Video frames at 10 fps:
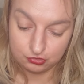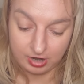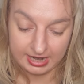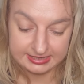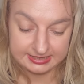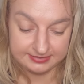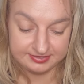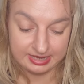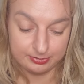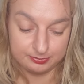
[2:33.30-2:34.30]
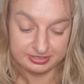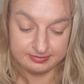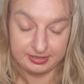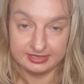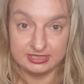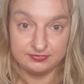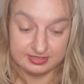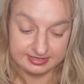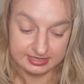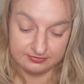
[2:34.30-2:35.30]
trying to give someone perspective
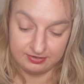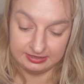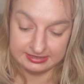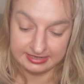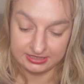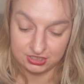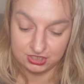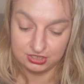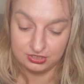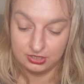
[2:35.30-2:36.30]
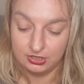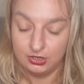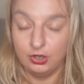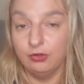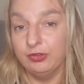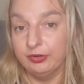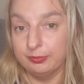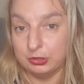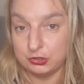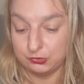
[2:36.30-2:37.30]
instead of validation of
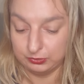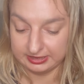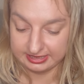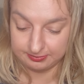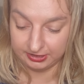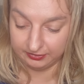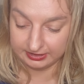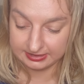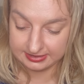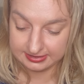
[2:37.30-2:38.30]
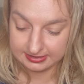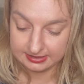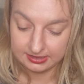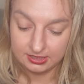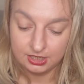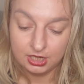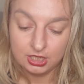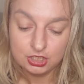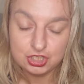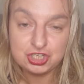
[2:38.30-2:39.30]
their emotional experience,
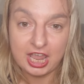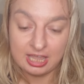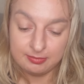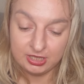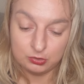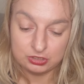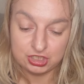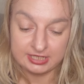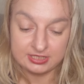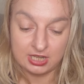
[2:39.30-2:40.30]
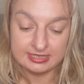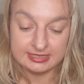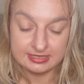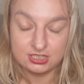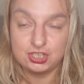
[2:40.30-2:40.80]
shaming or chastising